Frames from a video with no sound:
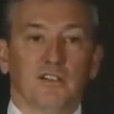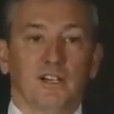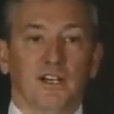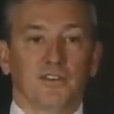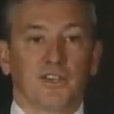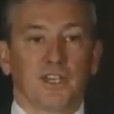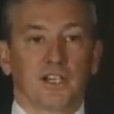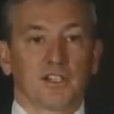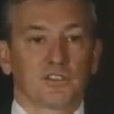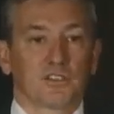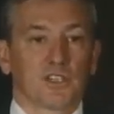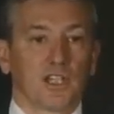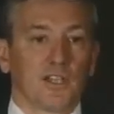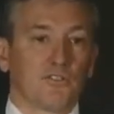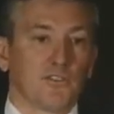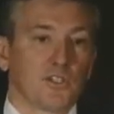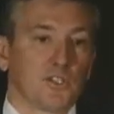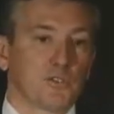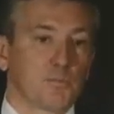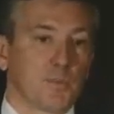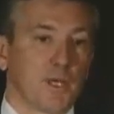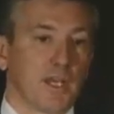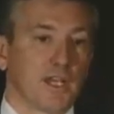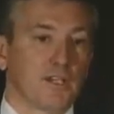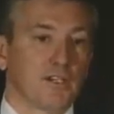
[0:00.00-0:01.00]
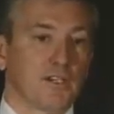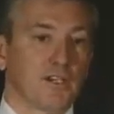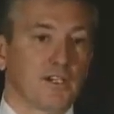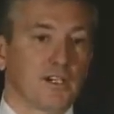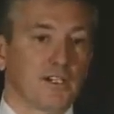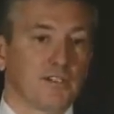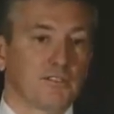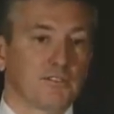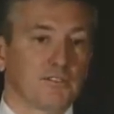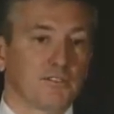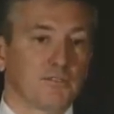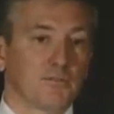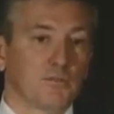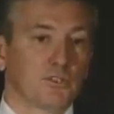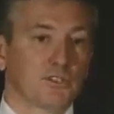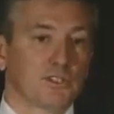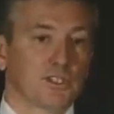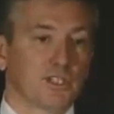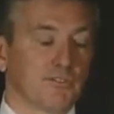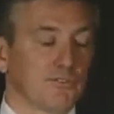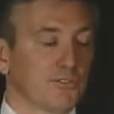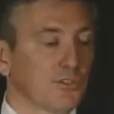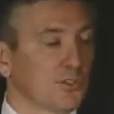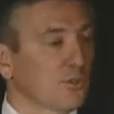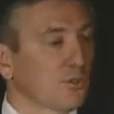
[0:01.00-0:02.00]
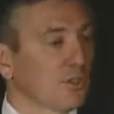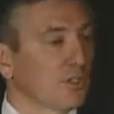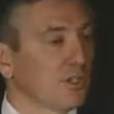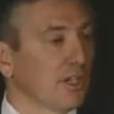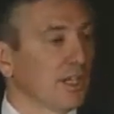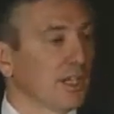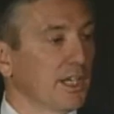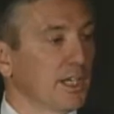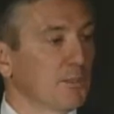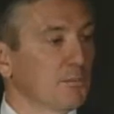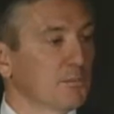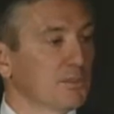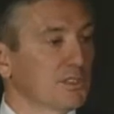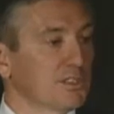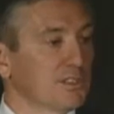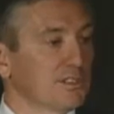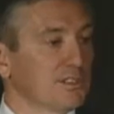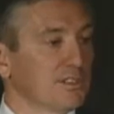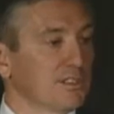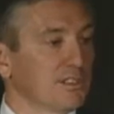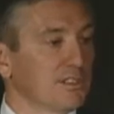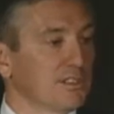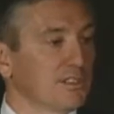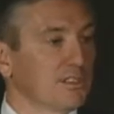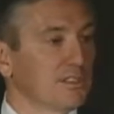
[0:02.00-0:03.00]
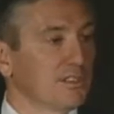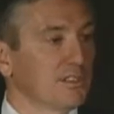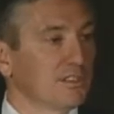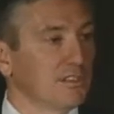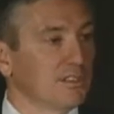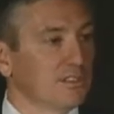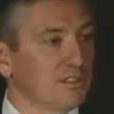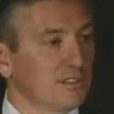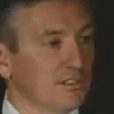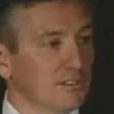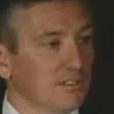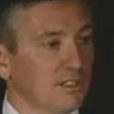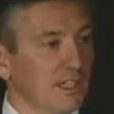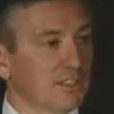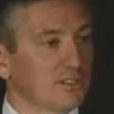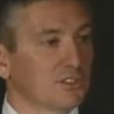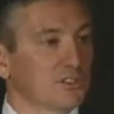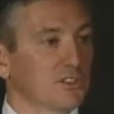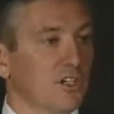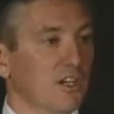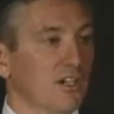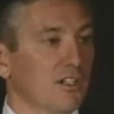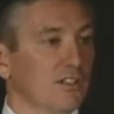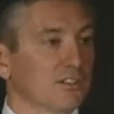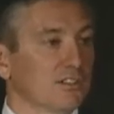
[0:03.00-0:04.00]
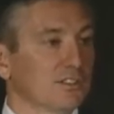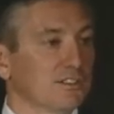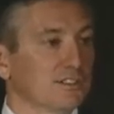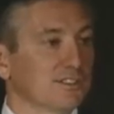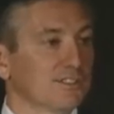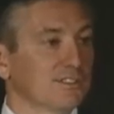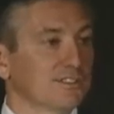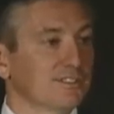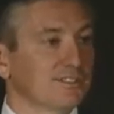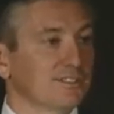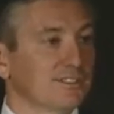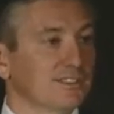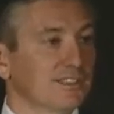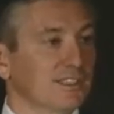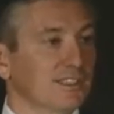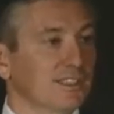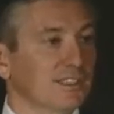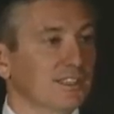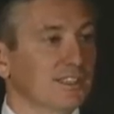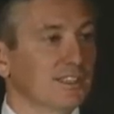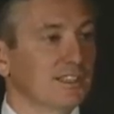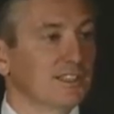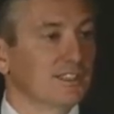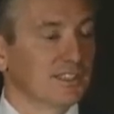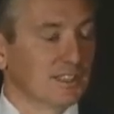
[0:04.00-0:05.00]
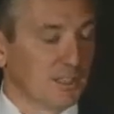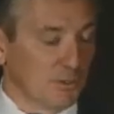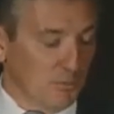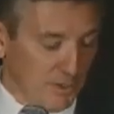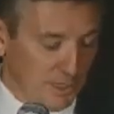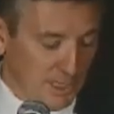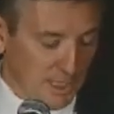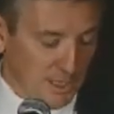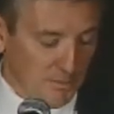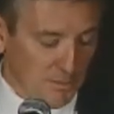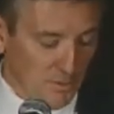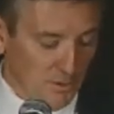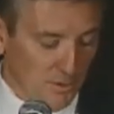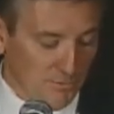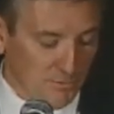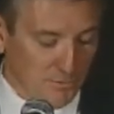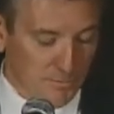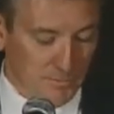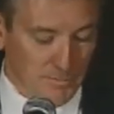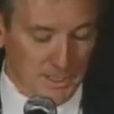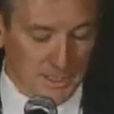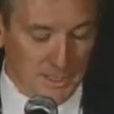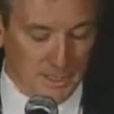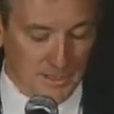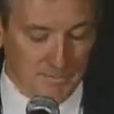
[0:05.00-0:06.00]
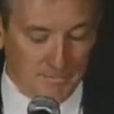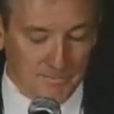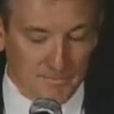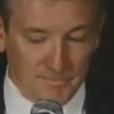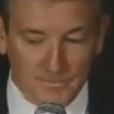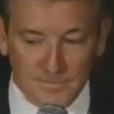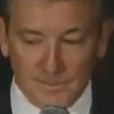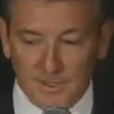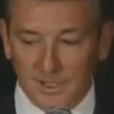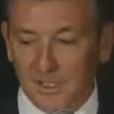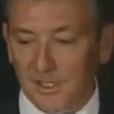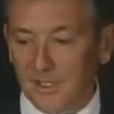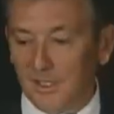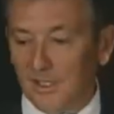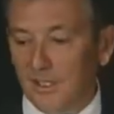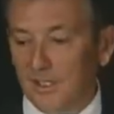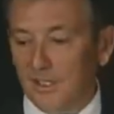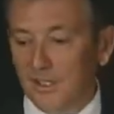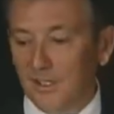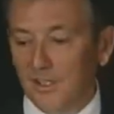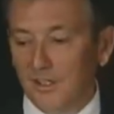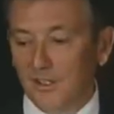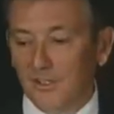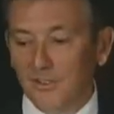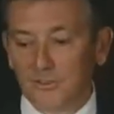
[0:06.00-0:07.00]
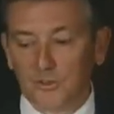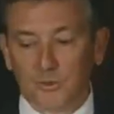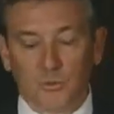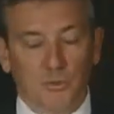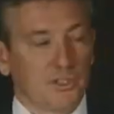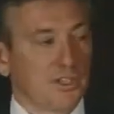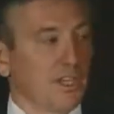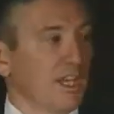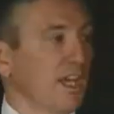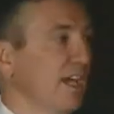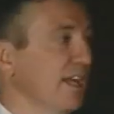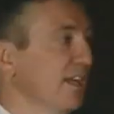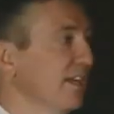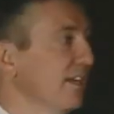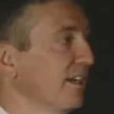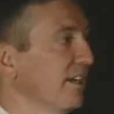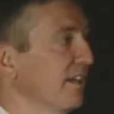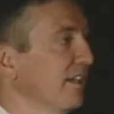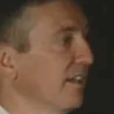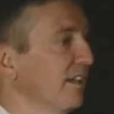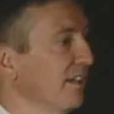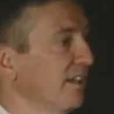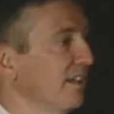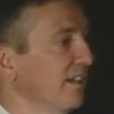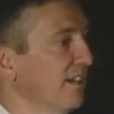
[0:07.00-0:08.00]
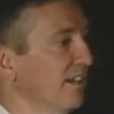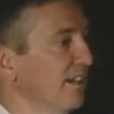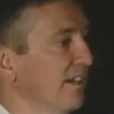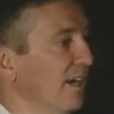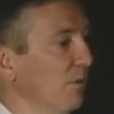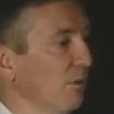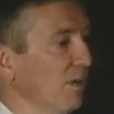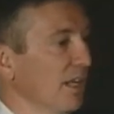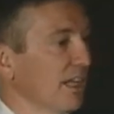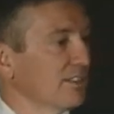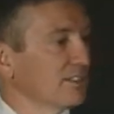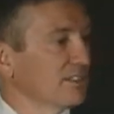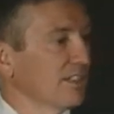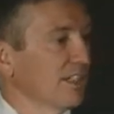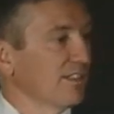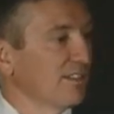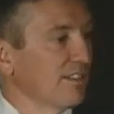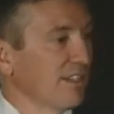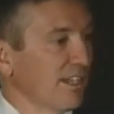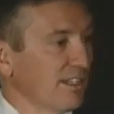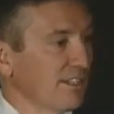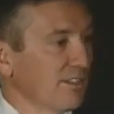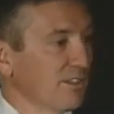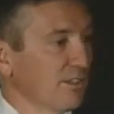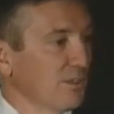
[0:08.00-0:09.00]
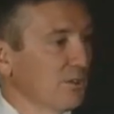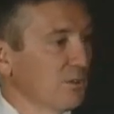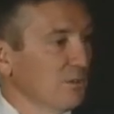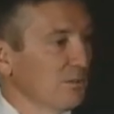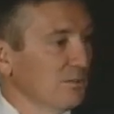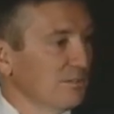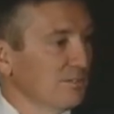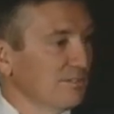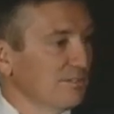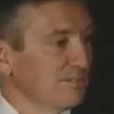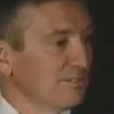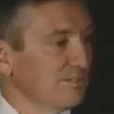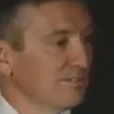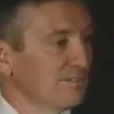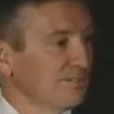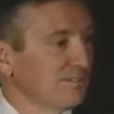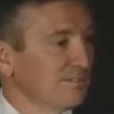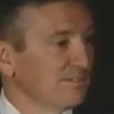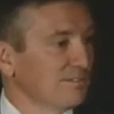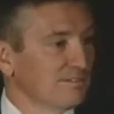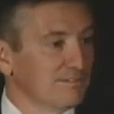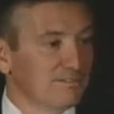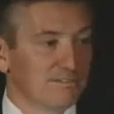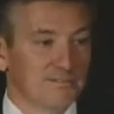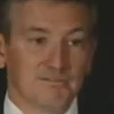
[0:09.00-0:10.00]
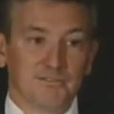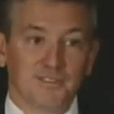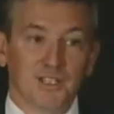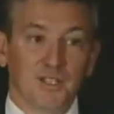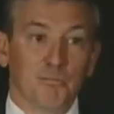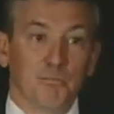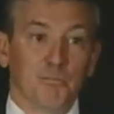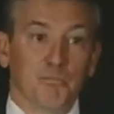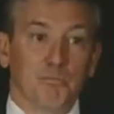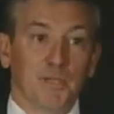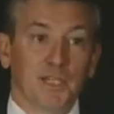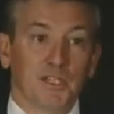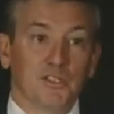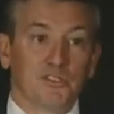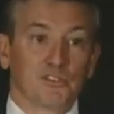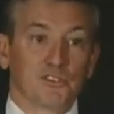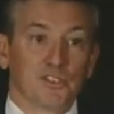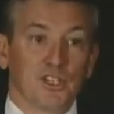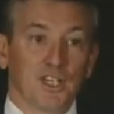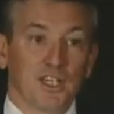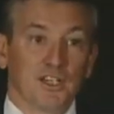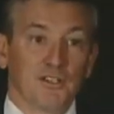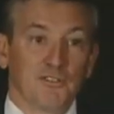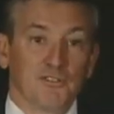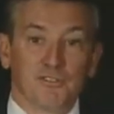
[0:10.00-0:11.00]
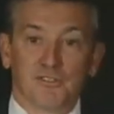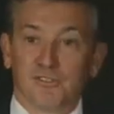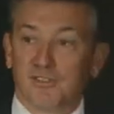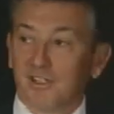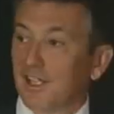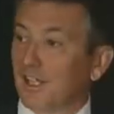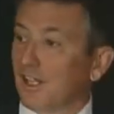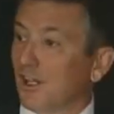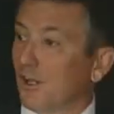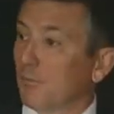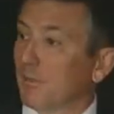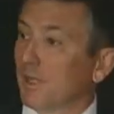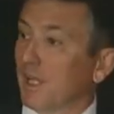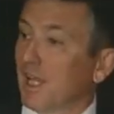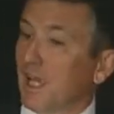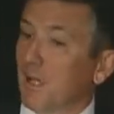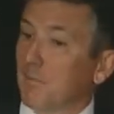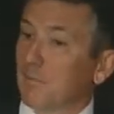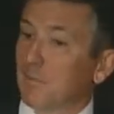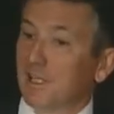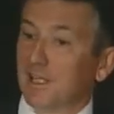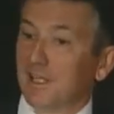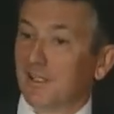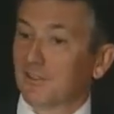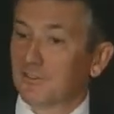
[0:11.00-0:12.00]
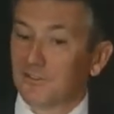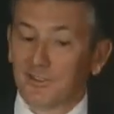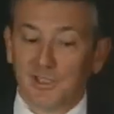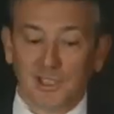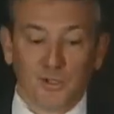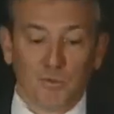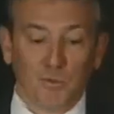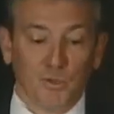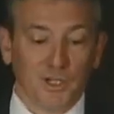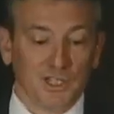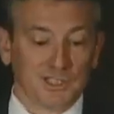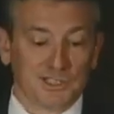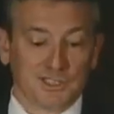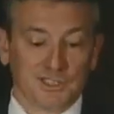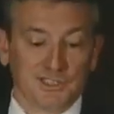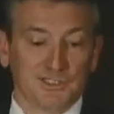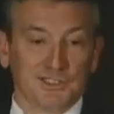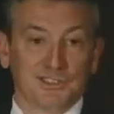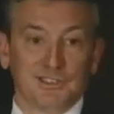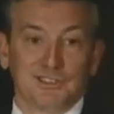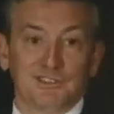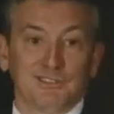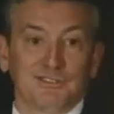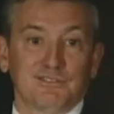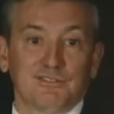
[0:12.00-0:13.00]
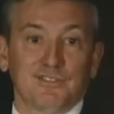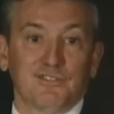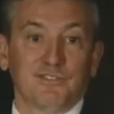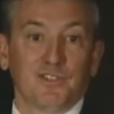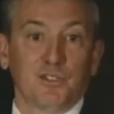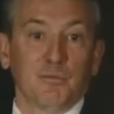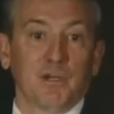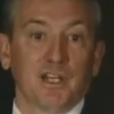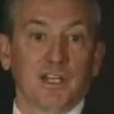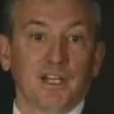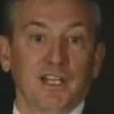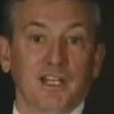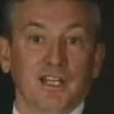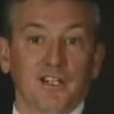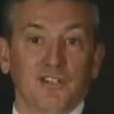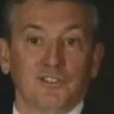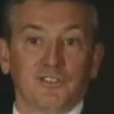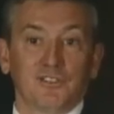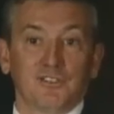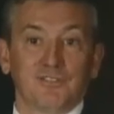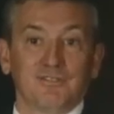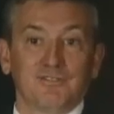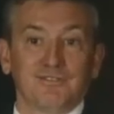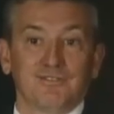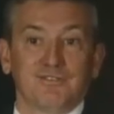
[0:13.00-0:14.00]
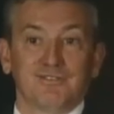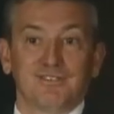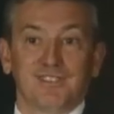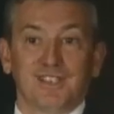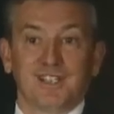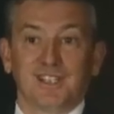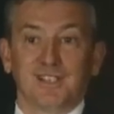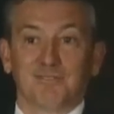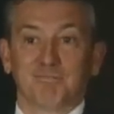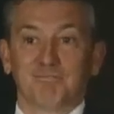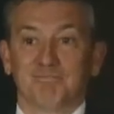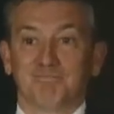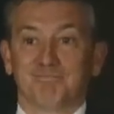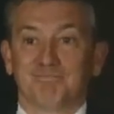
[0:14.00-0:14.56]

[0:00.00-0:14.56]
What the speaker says: I think safety's paying off. We're seeing fewer claims, less dollars, and we keep going from there. So with that, I would like to say thank you and be safe, and I'll be happy to answer any questions if anybody has any.